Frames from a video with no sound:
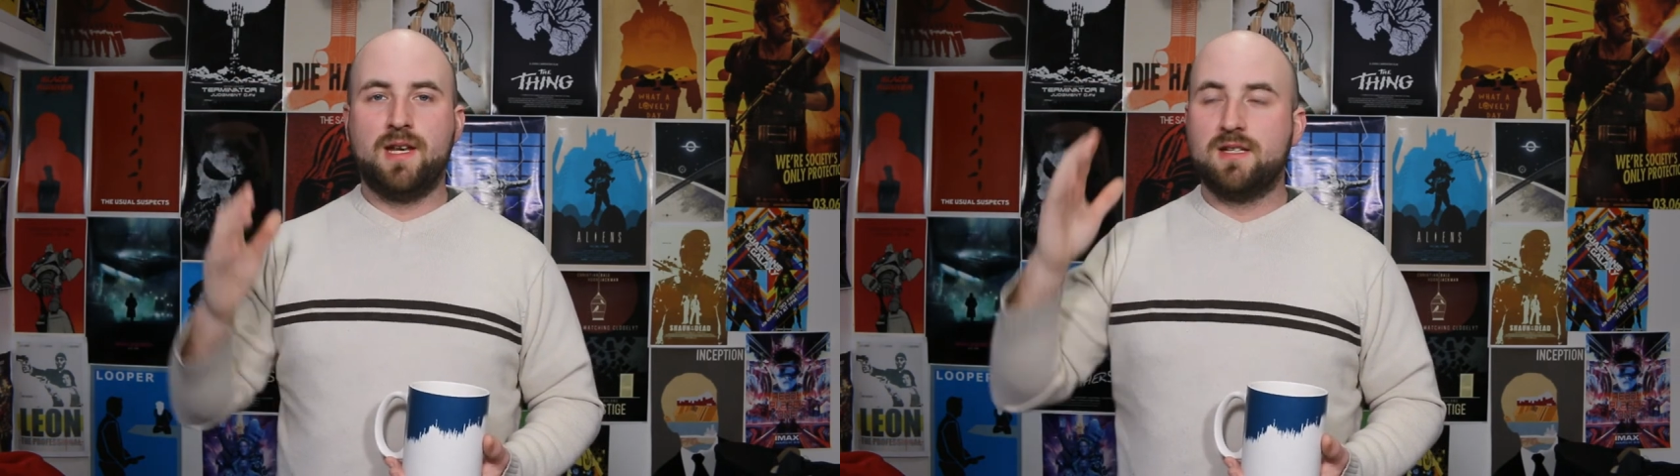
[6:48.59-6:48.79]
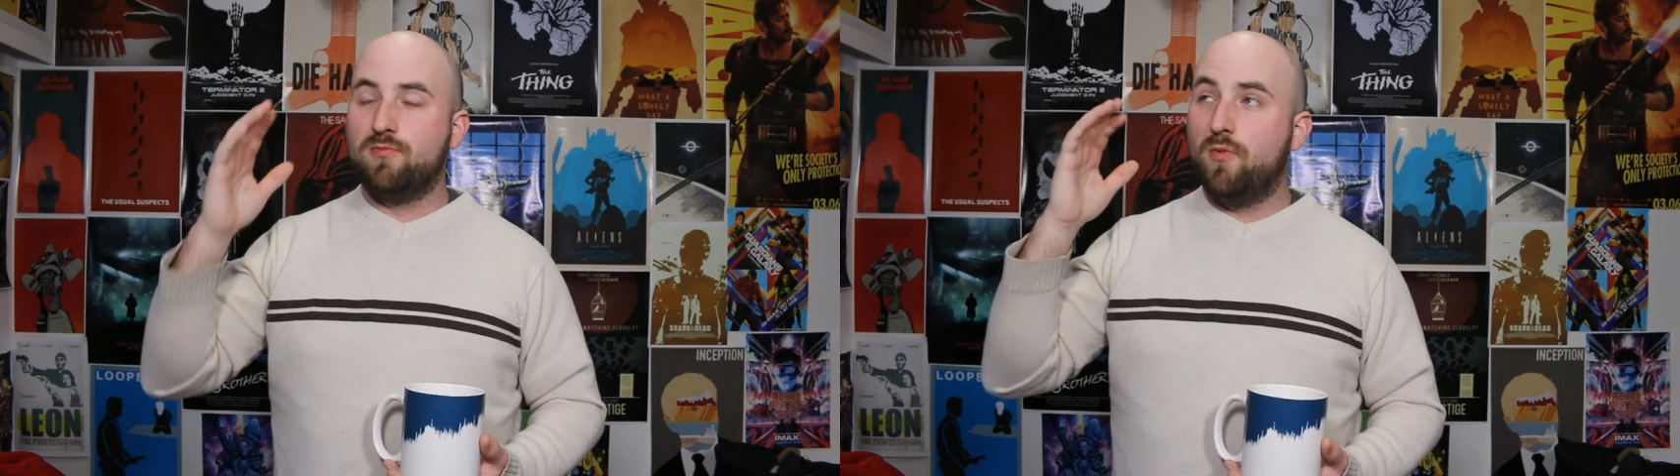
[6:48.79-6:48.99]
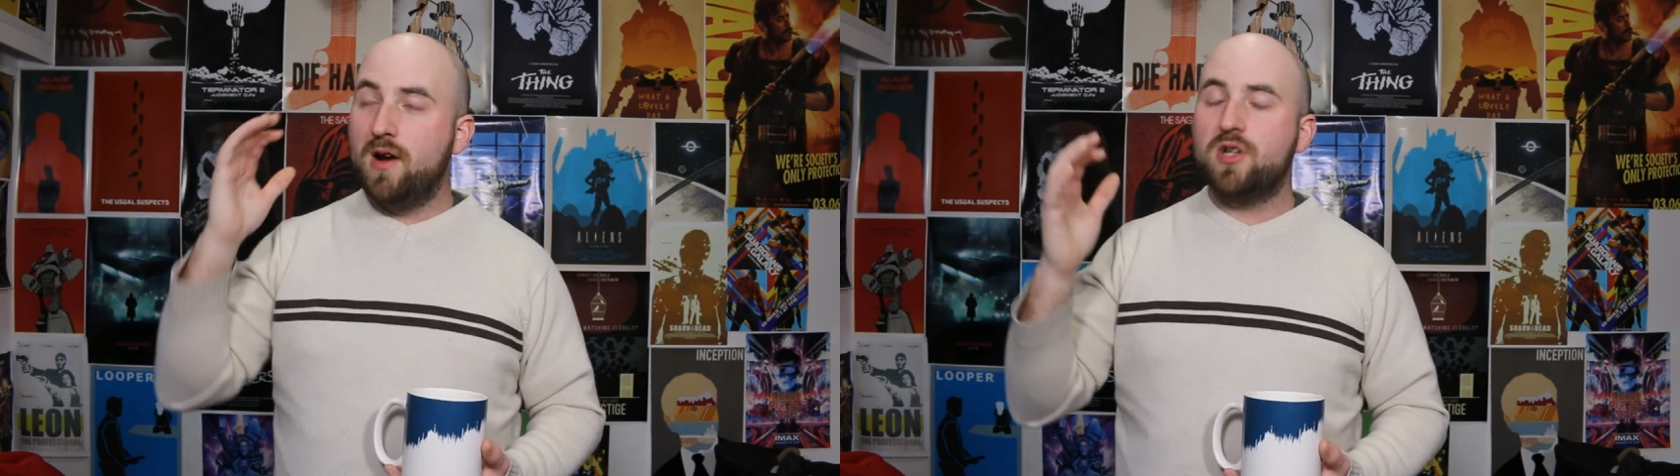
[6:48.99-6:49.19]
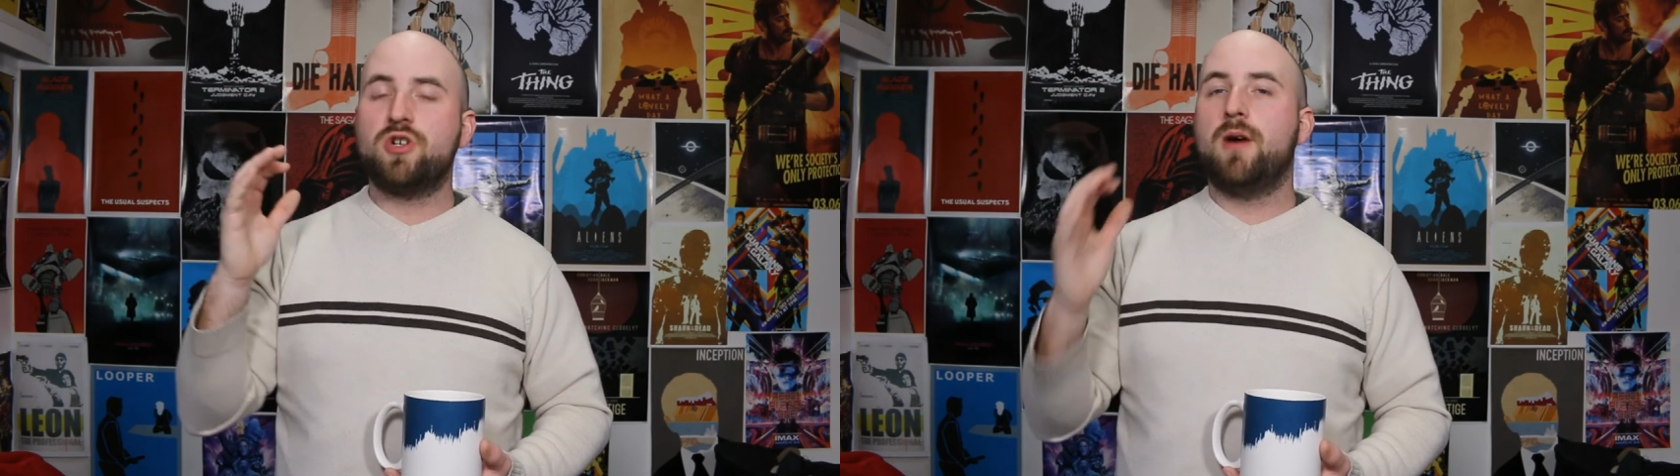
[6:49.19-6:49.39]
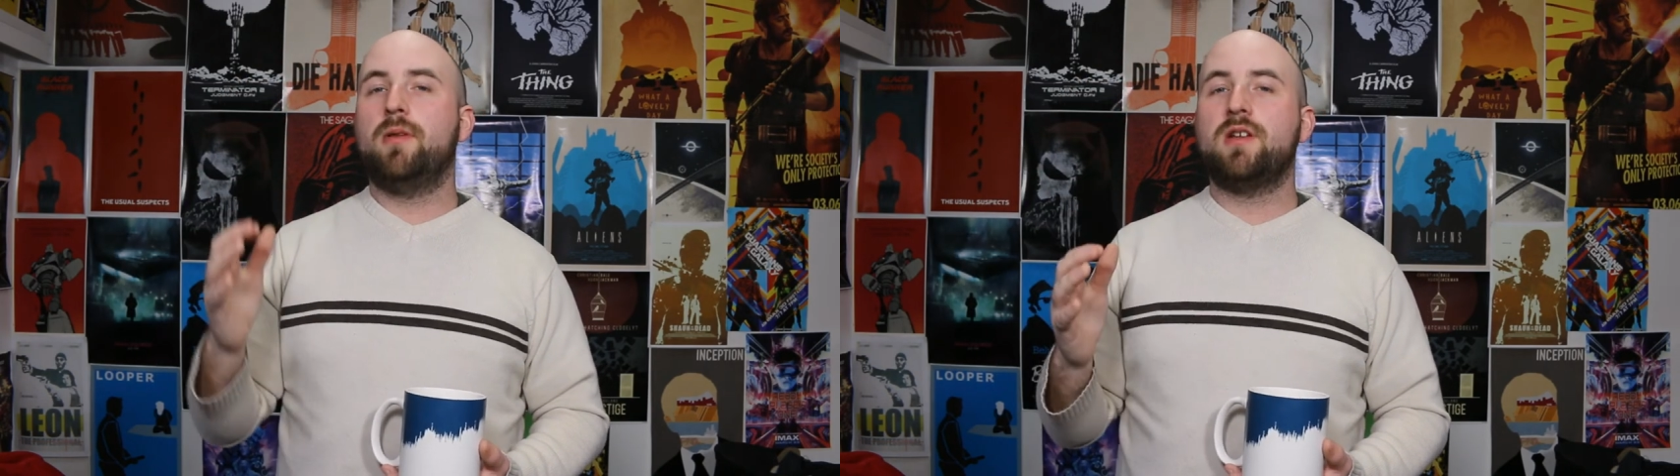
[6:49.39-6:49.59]
It is one of
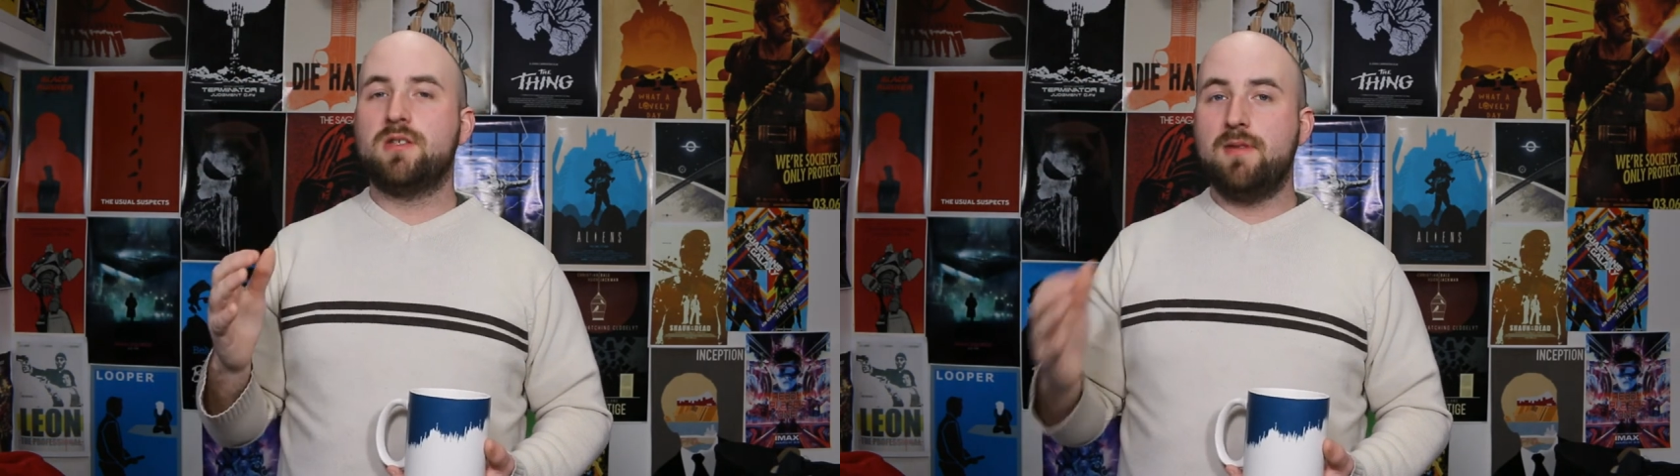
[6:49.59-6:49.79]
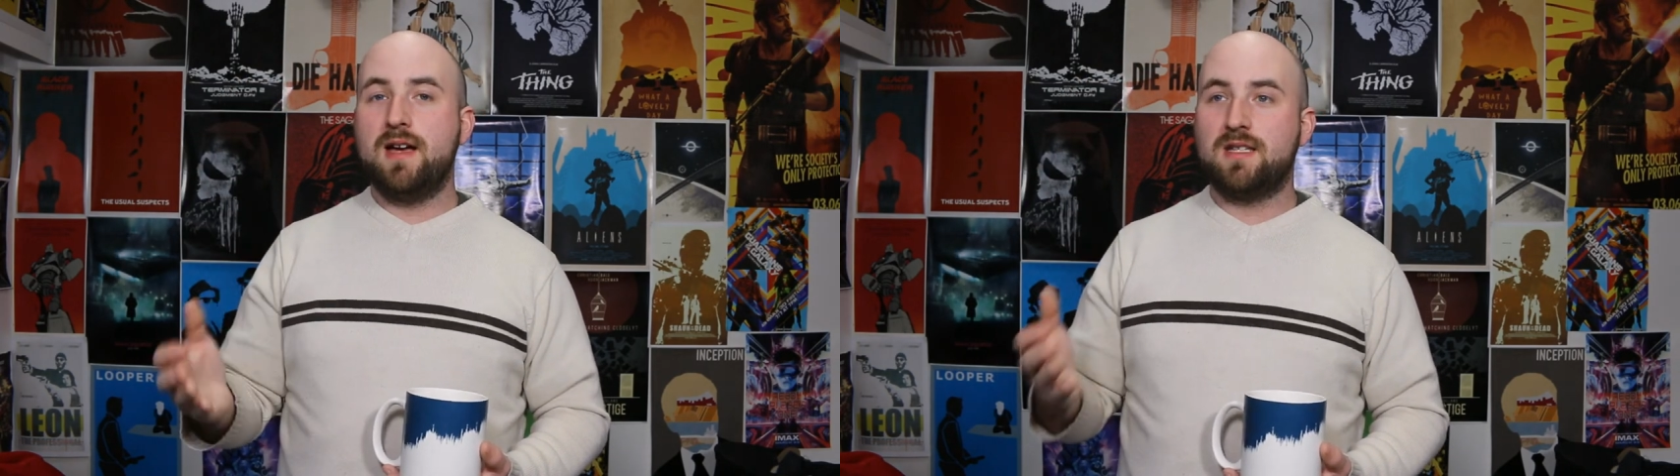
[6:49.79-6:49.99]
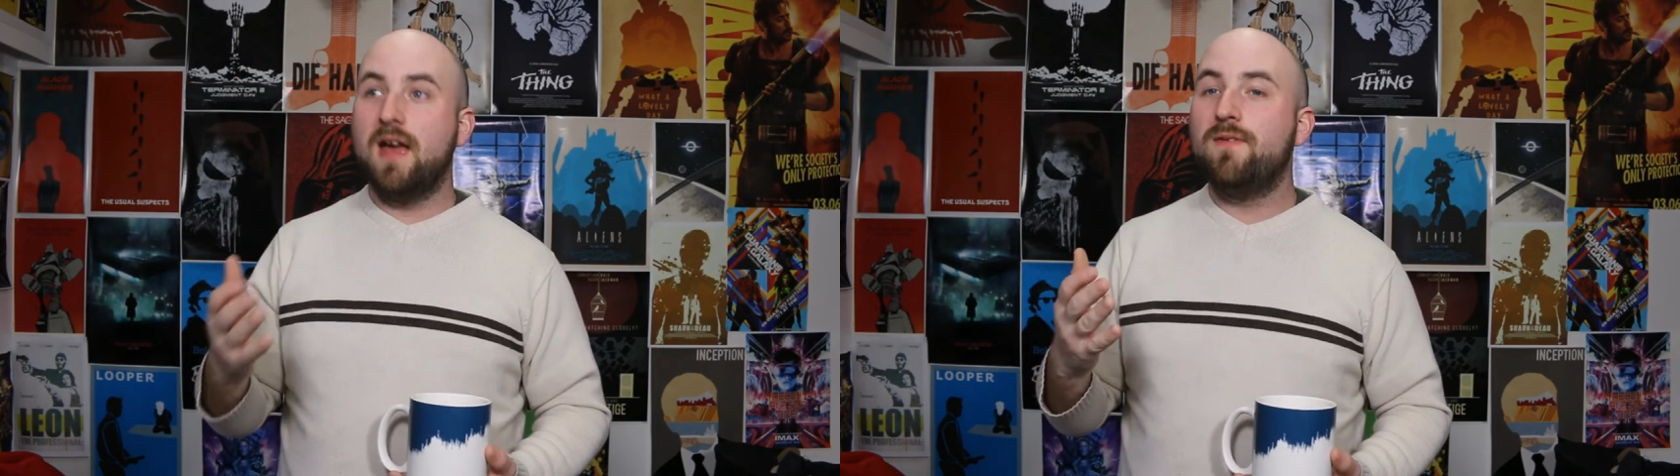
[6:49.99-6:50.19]
Shyamalan's best,